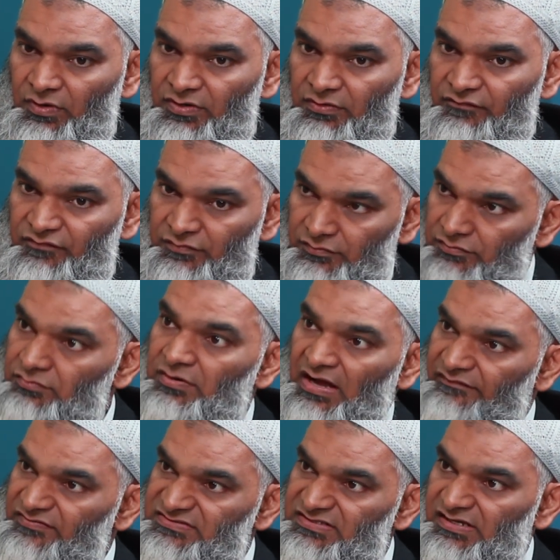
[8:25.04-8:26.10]
if you do
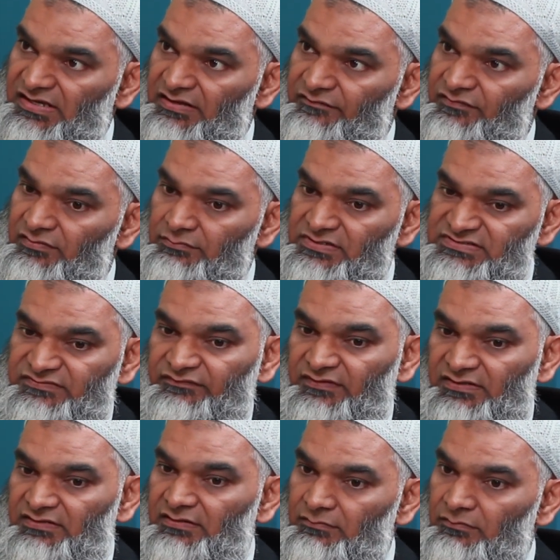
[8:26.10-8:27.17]
have a slave, you must
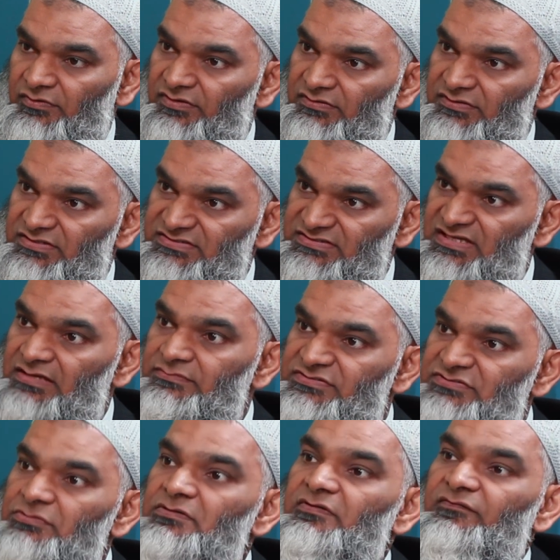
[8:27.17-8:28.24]
feed them with the same
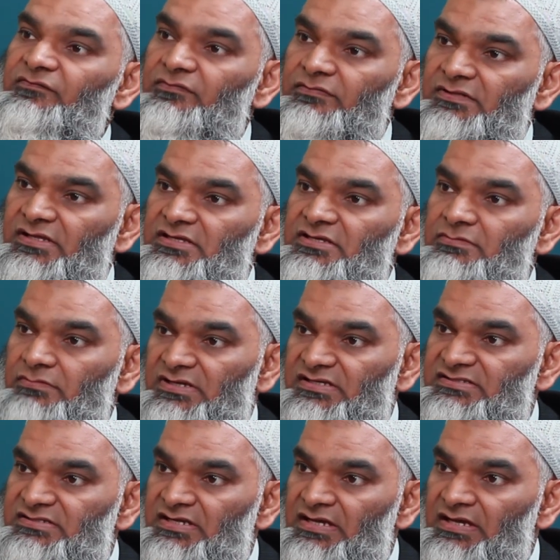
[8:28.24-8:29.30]
sort of food that you
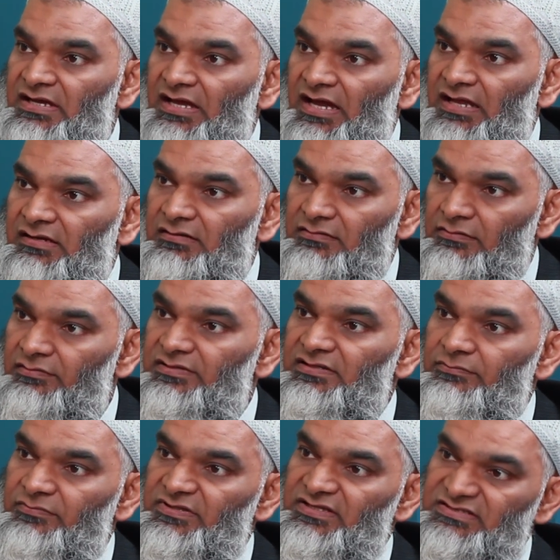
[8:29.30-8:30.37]
eat and clothe
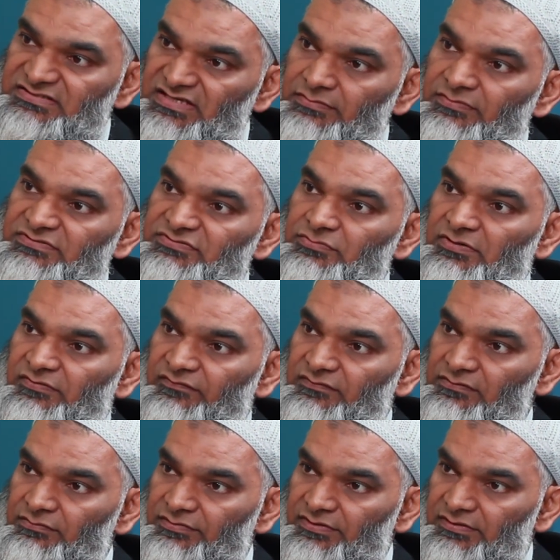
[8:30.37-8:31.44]
them with the same sort of
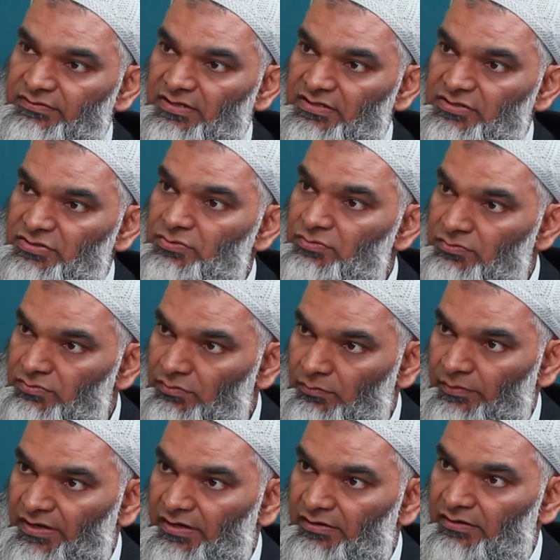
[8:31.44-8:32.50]
clothing that you
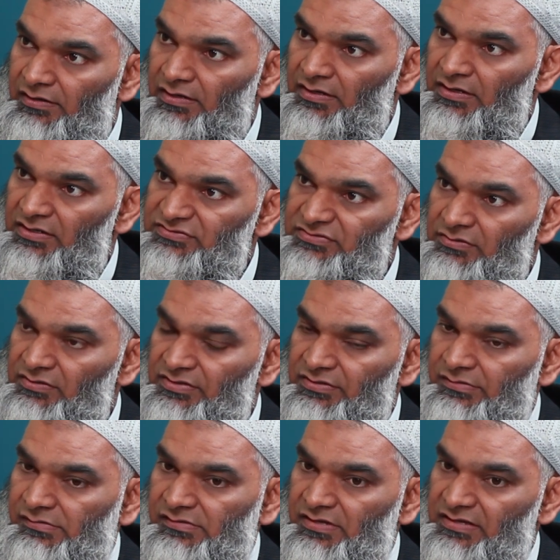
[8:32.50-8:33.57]
wear. So
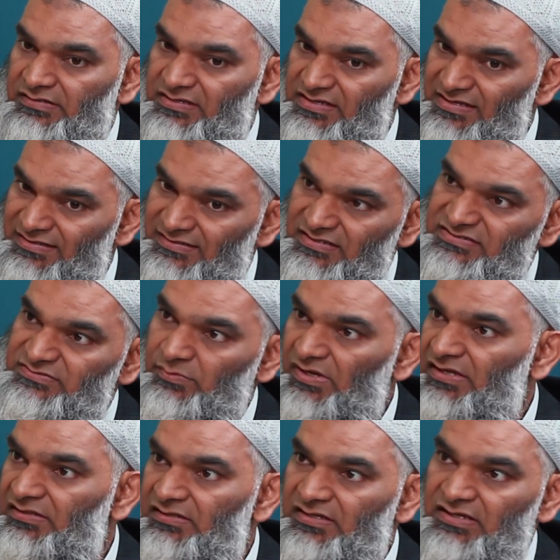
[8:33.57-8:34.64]
in this
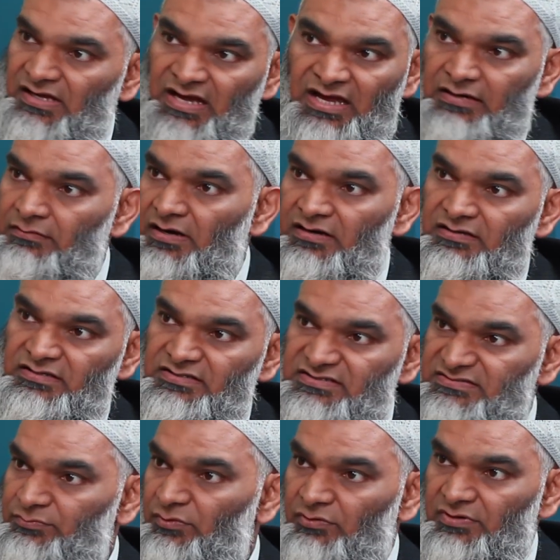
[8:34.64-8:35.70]
way, the hierarchy
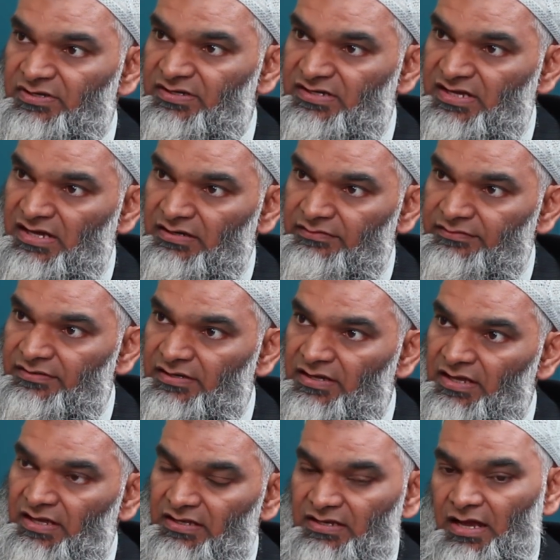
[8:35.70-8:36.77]
is broken down.
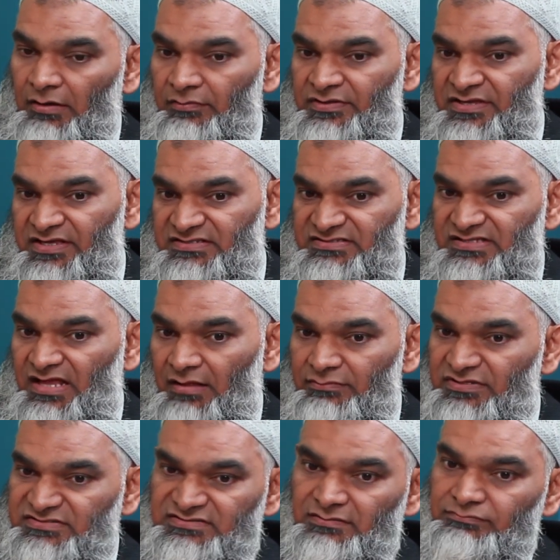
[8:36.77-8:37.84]
Now, he
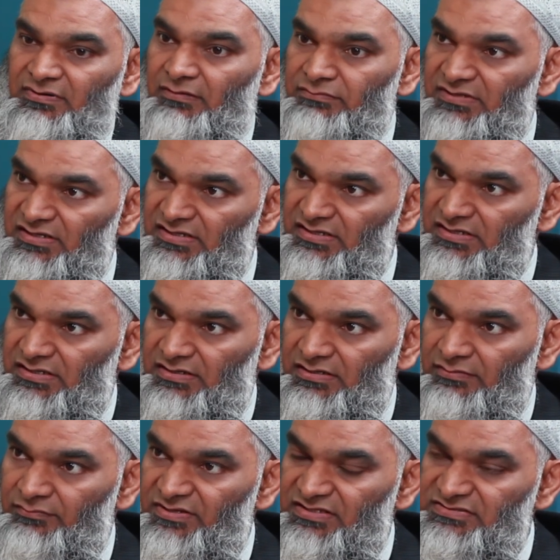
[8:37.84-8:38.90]
established the public
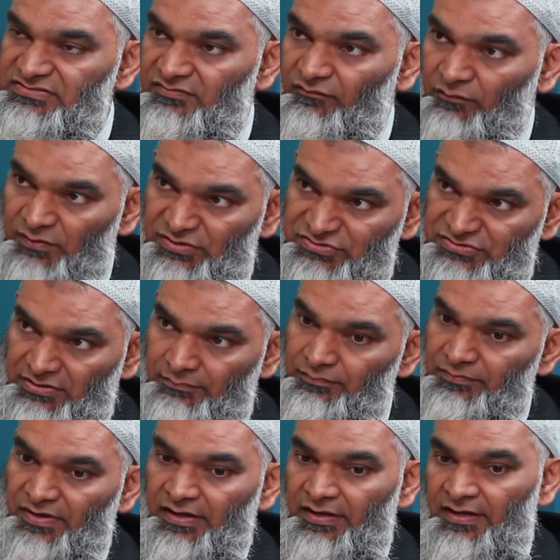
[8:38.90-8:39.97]
means of
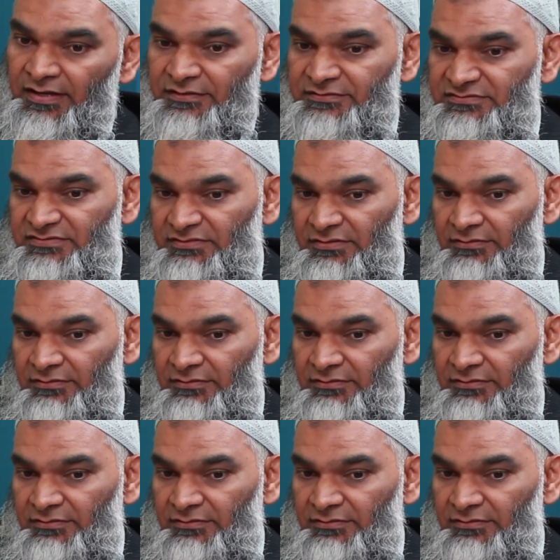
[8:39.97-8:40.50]
worship and